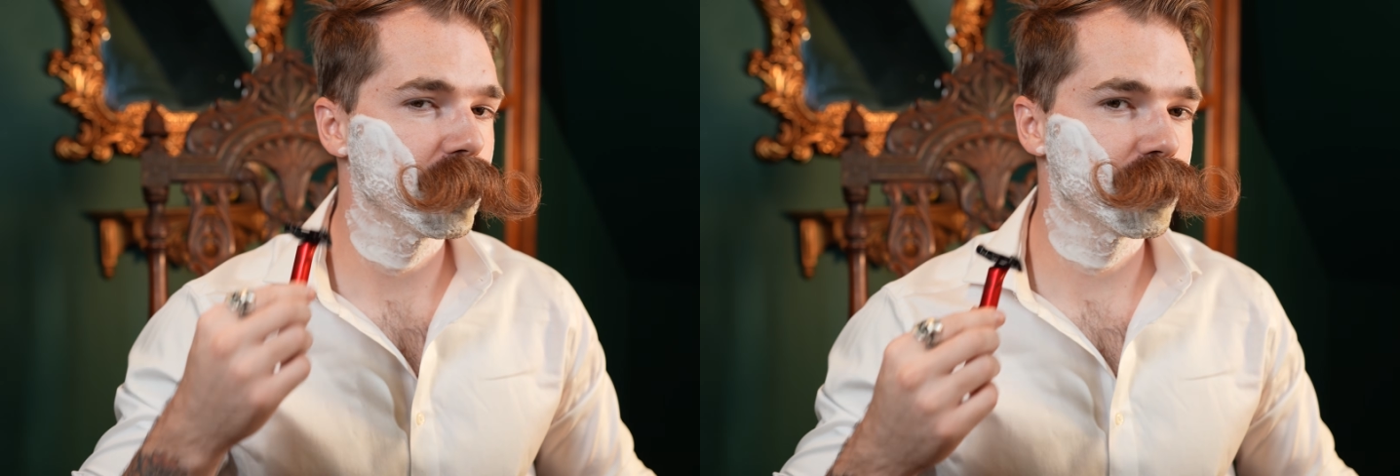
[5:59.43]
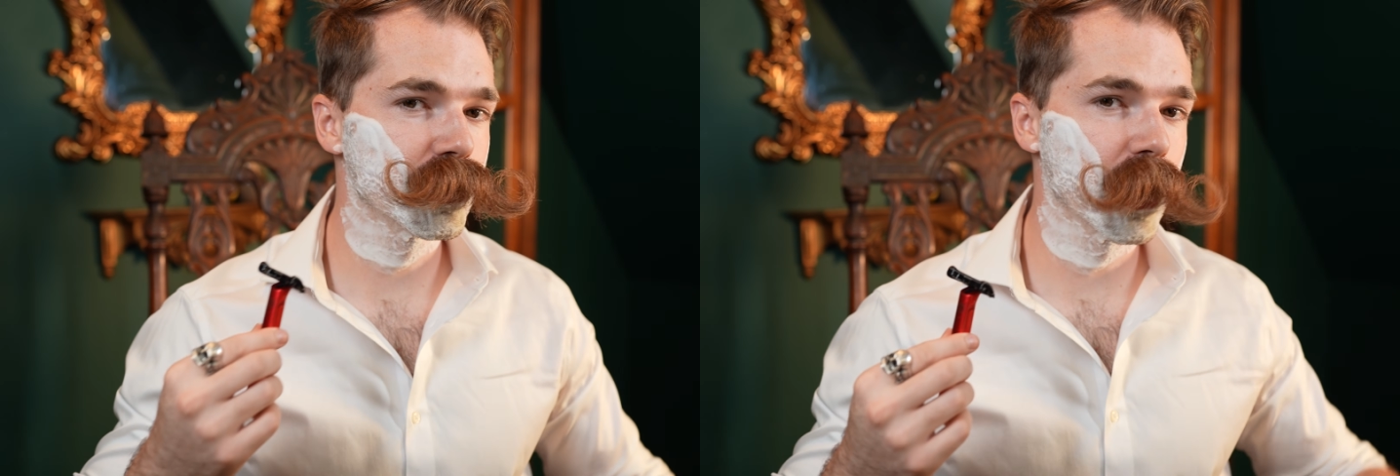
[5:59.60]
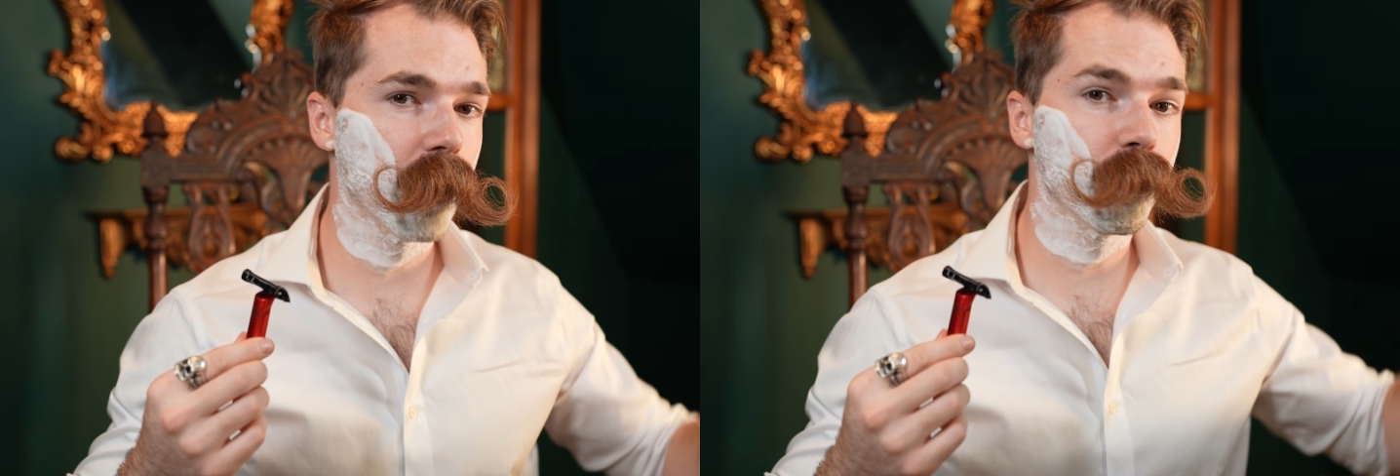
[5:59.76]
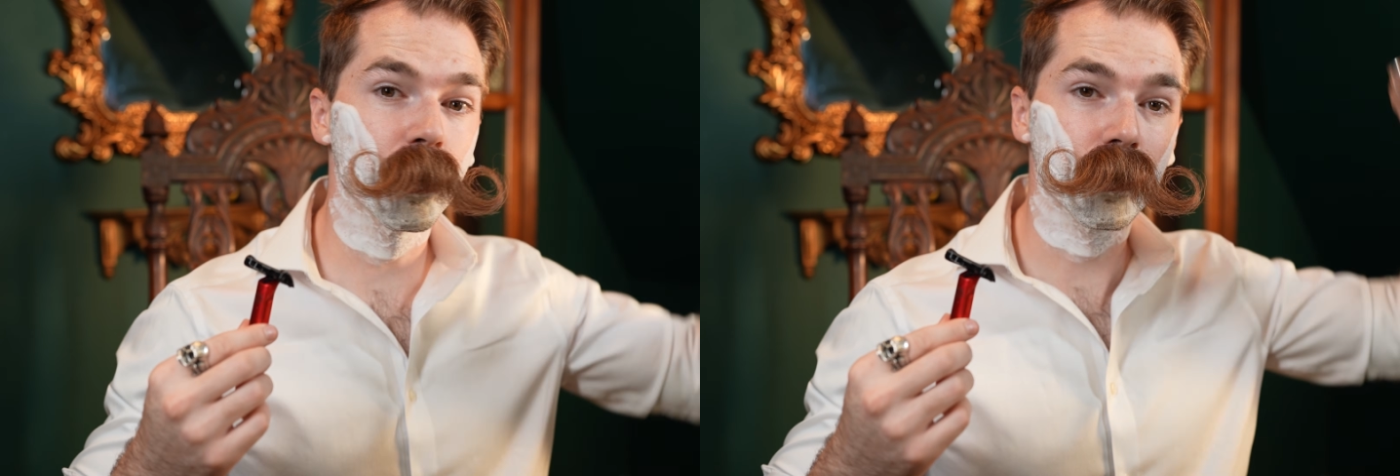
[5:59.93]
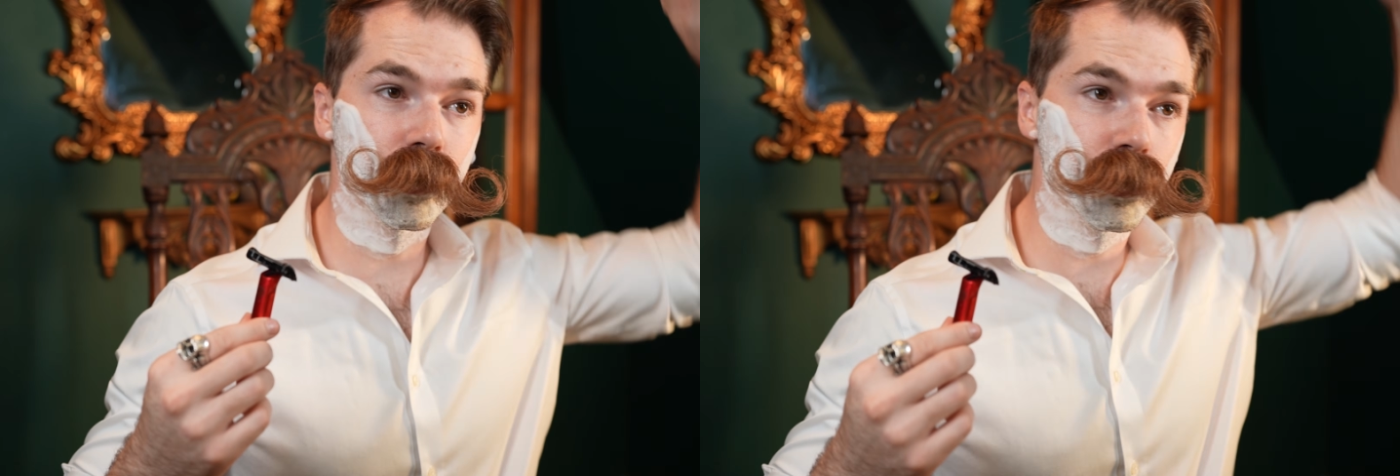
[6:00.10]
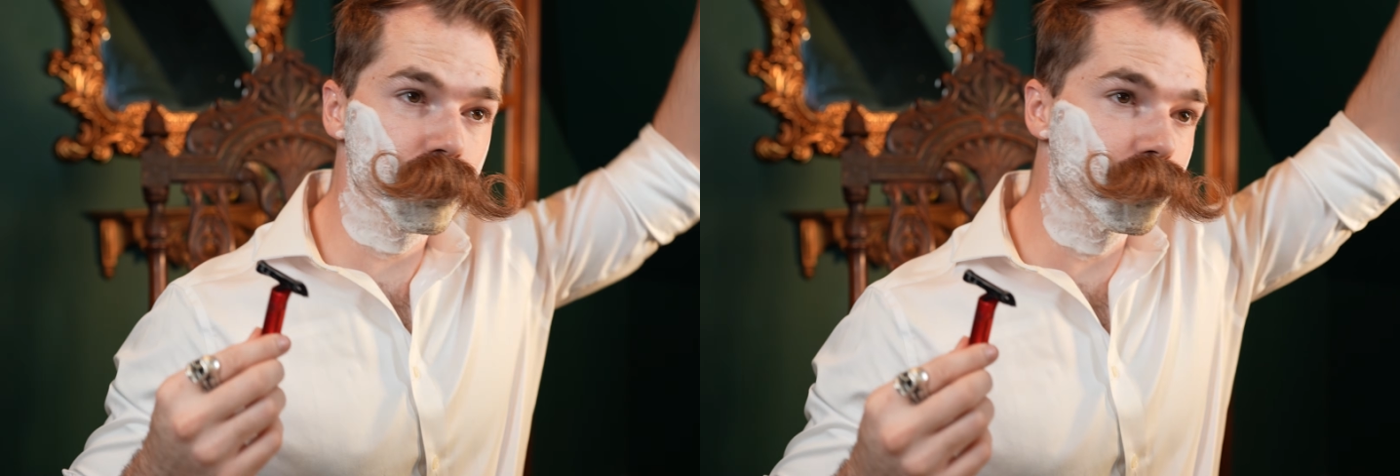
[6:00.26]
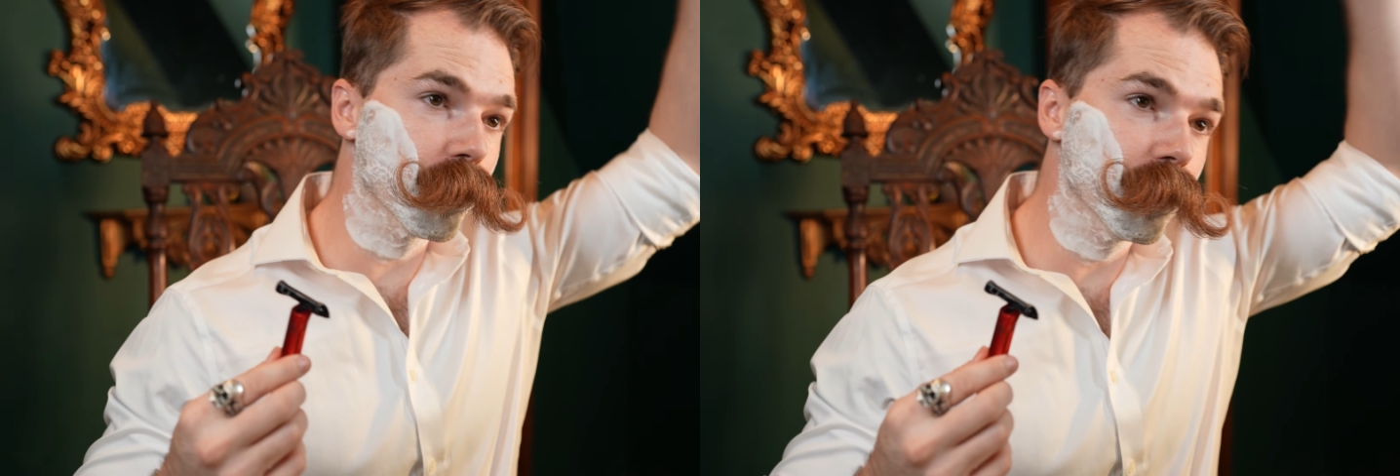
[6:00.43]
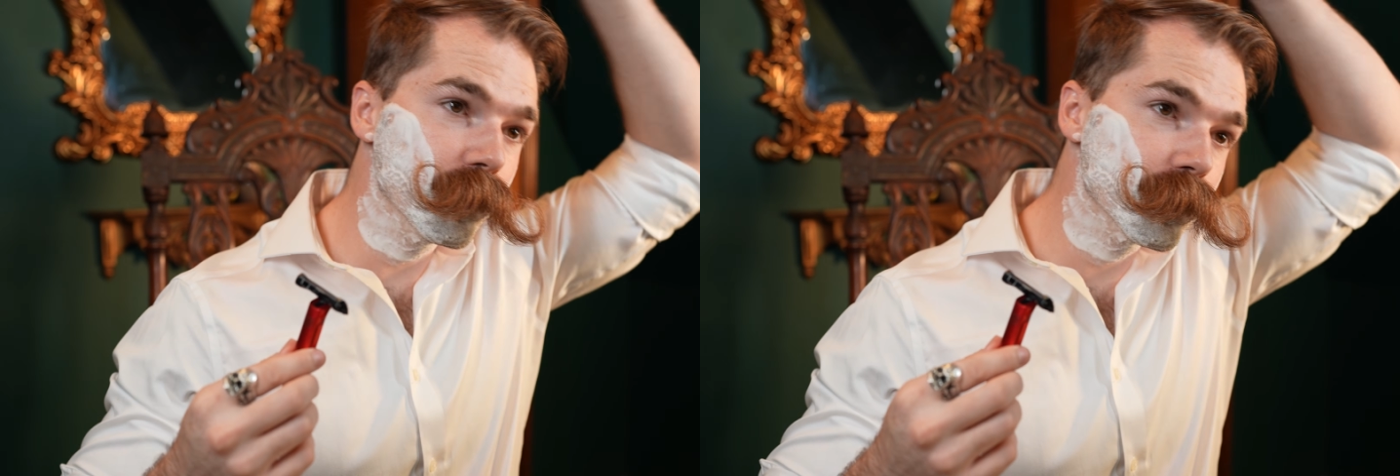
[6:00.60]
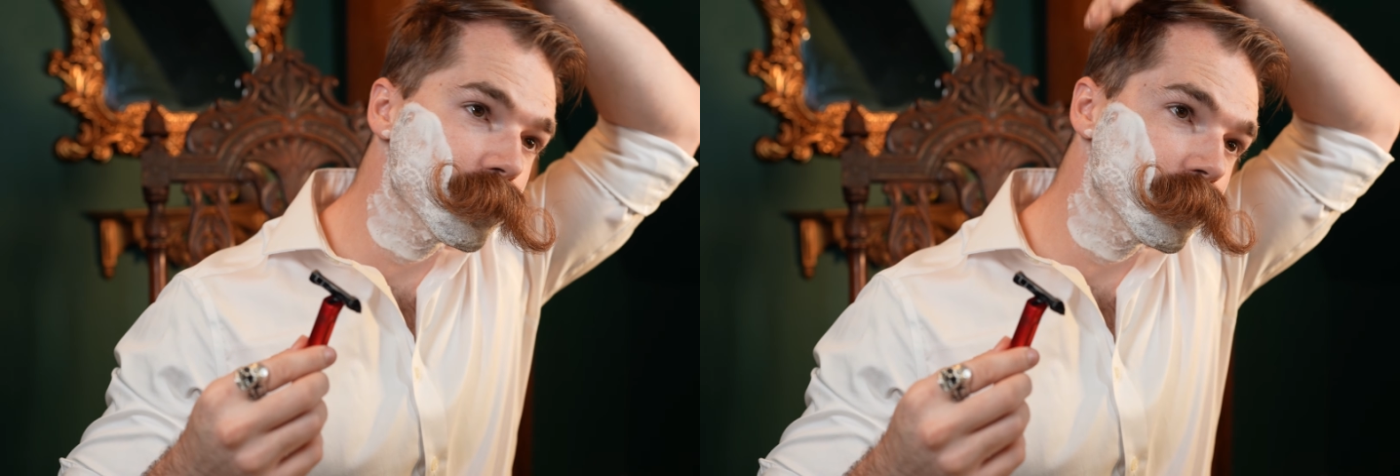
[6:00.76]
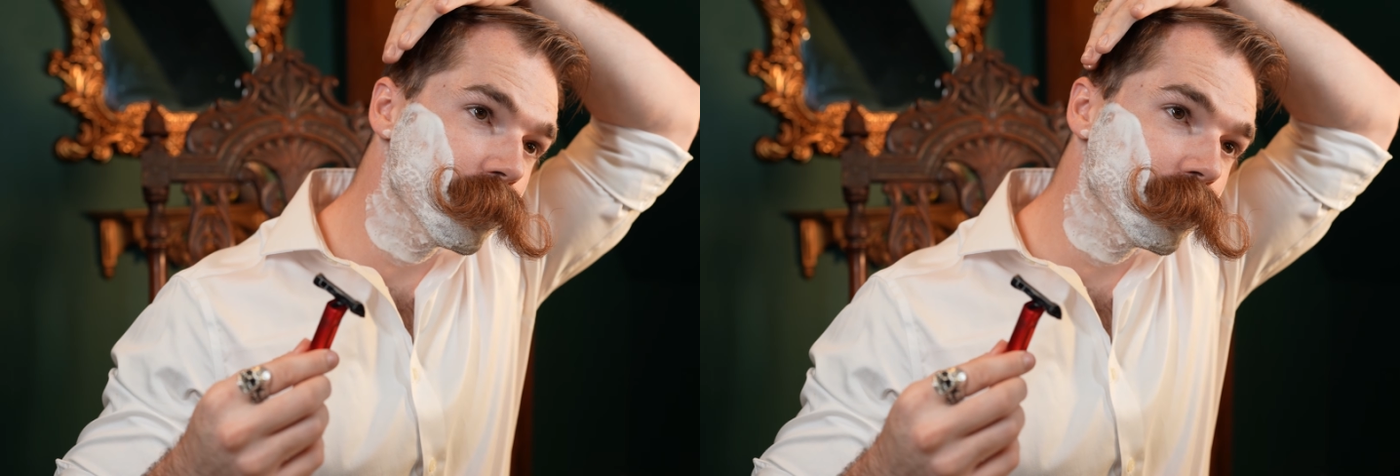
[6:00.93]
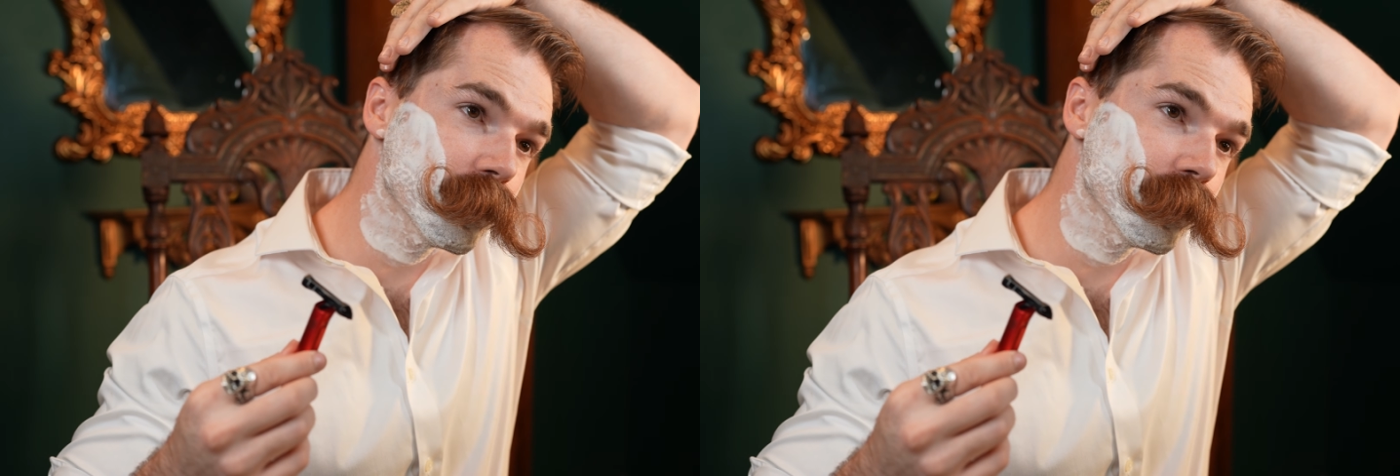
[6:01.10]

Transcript: choppier strokes.